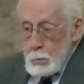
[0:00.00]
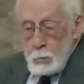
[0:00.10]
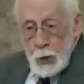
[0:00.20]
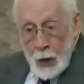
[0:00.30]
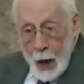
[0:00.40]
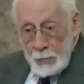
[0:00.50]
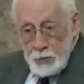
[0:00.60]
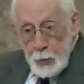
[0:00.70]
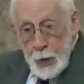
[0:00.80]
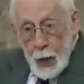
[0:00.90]
But
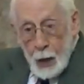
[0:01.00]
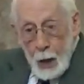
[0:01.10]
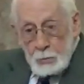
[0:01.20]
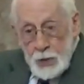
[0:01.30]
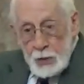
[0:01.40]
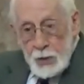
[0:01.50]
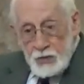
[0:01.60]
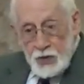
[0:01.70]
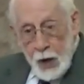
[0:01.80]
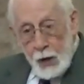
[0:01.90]
after being emptied of
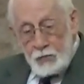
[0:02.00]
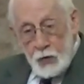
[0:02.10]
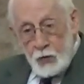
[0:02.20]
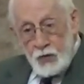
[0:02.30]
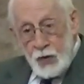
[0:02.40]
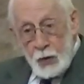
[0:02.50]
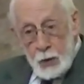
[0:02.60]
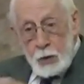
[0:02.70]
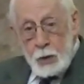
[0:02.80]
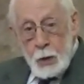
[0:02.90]
self and
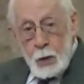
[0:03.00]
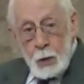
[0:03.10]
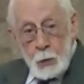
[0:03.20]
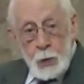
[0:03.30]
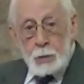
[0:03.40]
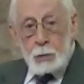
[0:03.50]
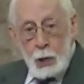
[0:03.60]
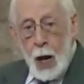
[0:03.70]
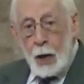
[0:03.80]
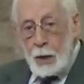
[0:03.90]
filled with
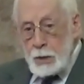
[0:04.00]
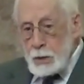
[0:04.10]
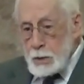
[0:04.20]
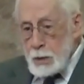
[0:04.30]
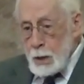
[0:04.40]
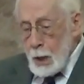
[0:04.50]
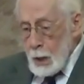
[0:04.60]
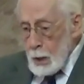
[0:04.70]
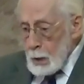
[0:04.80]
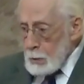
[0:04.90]
Christ,
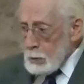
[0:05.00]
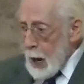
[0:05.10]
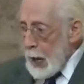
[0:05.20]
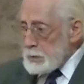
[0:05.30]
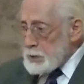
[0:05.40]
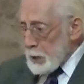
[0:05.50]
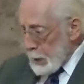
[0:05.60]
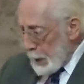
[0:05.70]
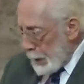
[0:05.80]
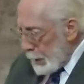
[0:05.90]

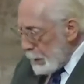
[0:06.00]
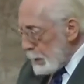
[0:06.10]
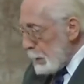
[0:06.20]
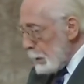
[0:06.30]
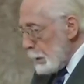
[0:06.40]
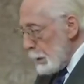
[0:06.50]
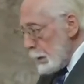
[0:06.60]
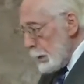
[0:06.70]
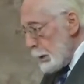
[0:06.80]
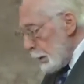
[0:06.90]
gradually,
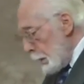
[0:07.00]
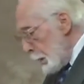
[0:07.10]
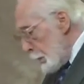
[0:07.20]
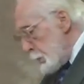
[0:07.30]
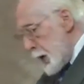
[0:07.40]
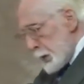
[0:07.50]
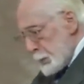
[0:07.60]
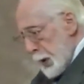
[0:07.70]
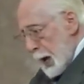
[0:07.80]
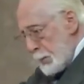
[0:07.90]

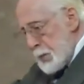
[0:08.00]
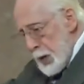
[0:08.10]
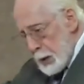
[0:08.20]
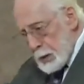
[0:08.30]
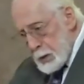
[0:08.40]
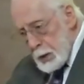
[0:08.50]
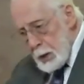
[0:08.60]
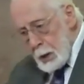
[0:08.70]
bit by bit,